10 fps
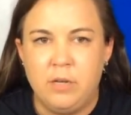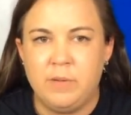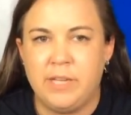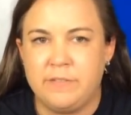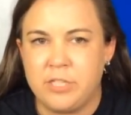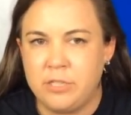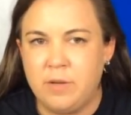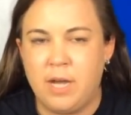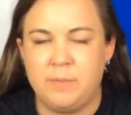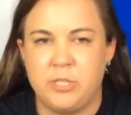We have two
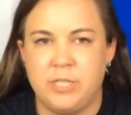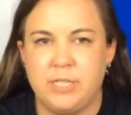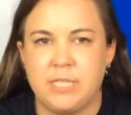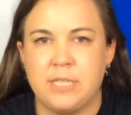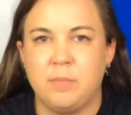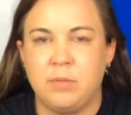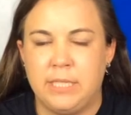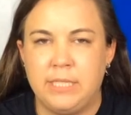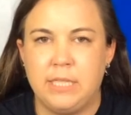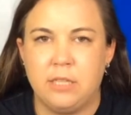options, the
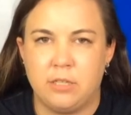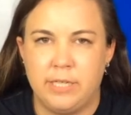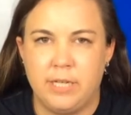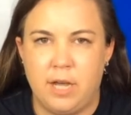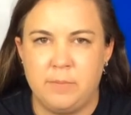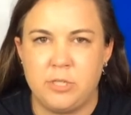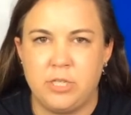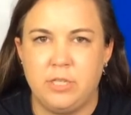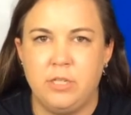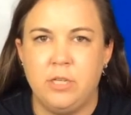blended learning
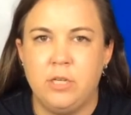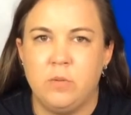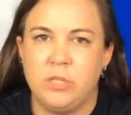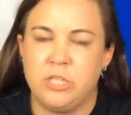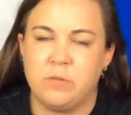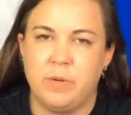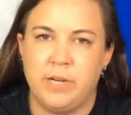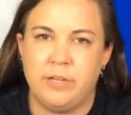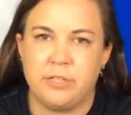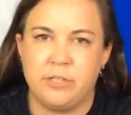option, which is where
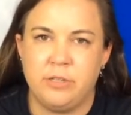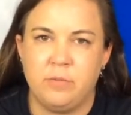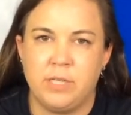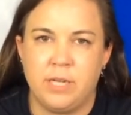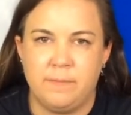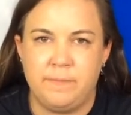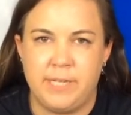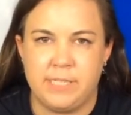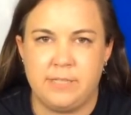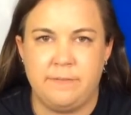your student would come
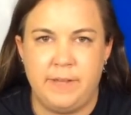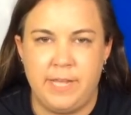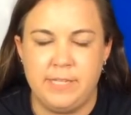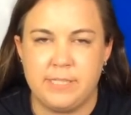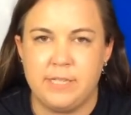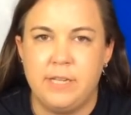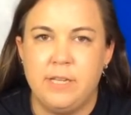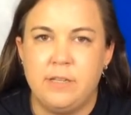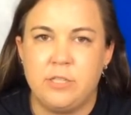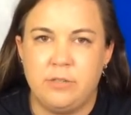face to face
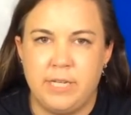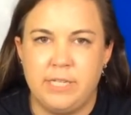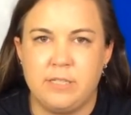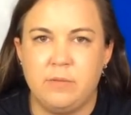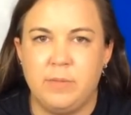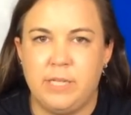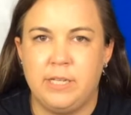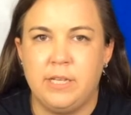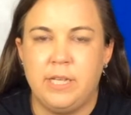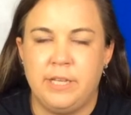2 days a
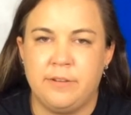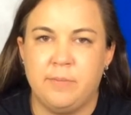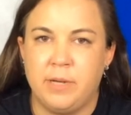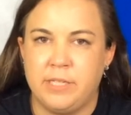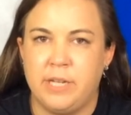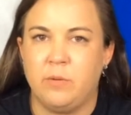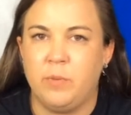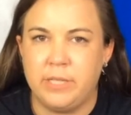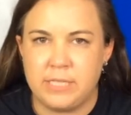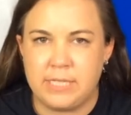week, either Monday and
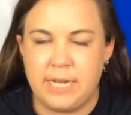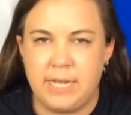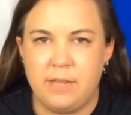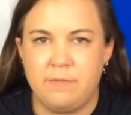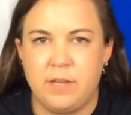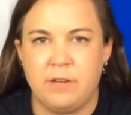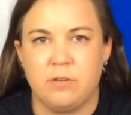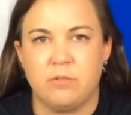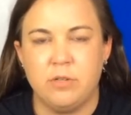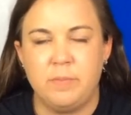Wednesday if they're
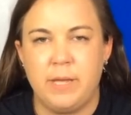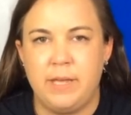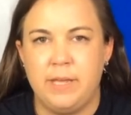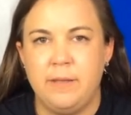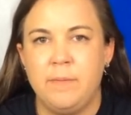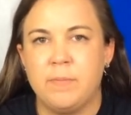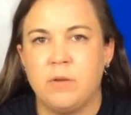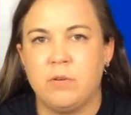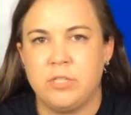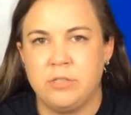in Group A,
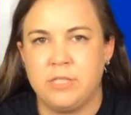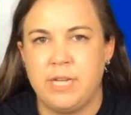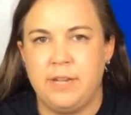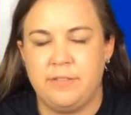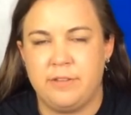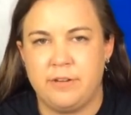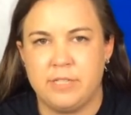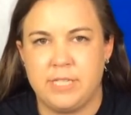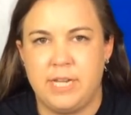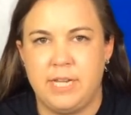or Tuesday and
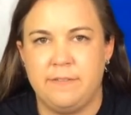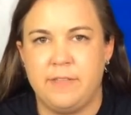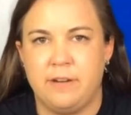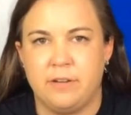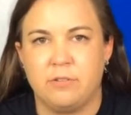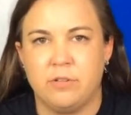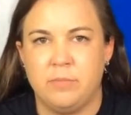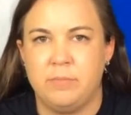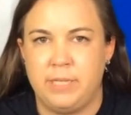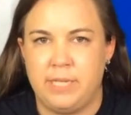Thursday if they're in
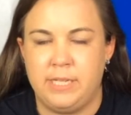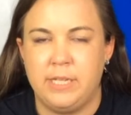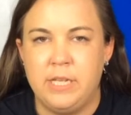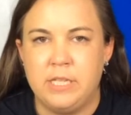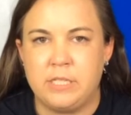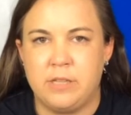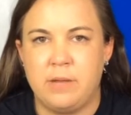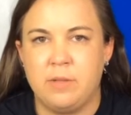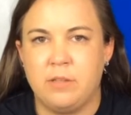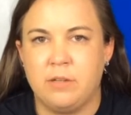Group B. So
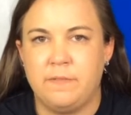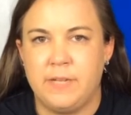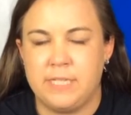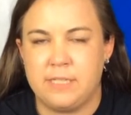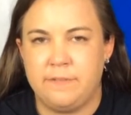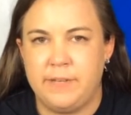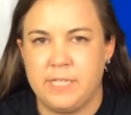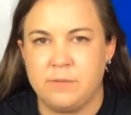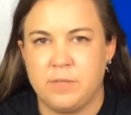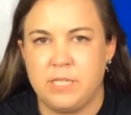they would learn face to
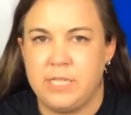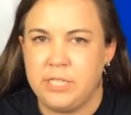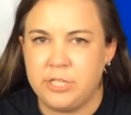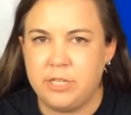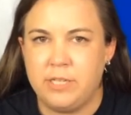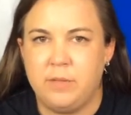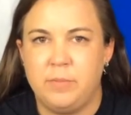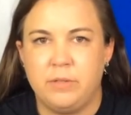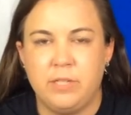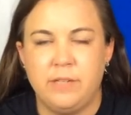face with the teacher in the
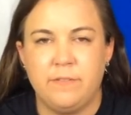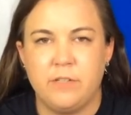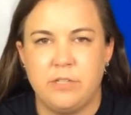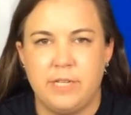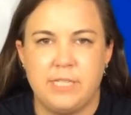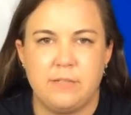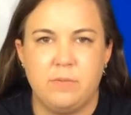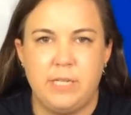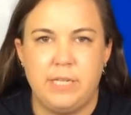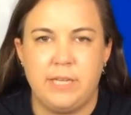building for 2 days a
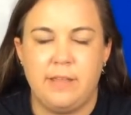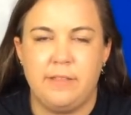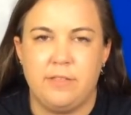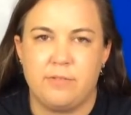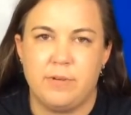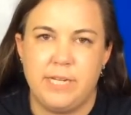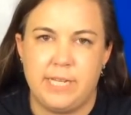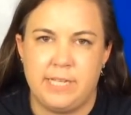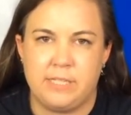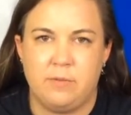week, and then 3
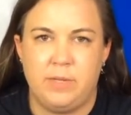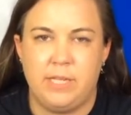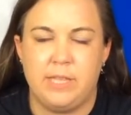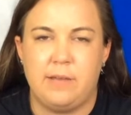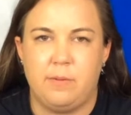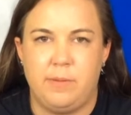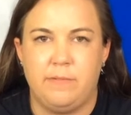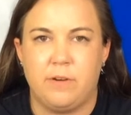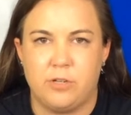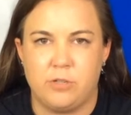days a week they would be
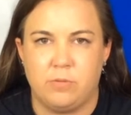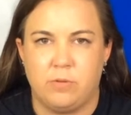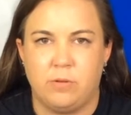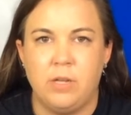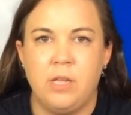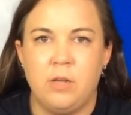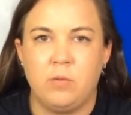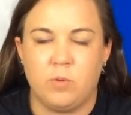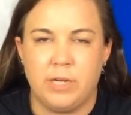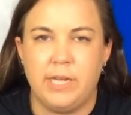virtual,
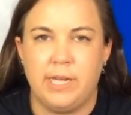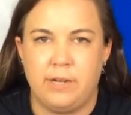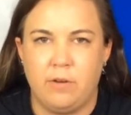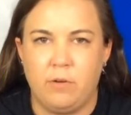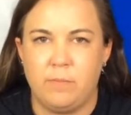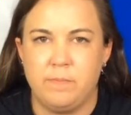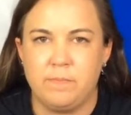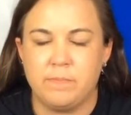working at home.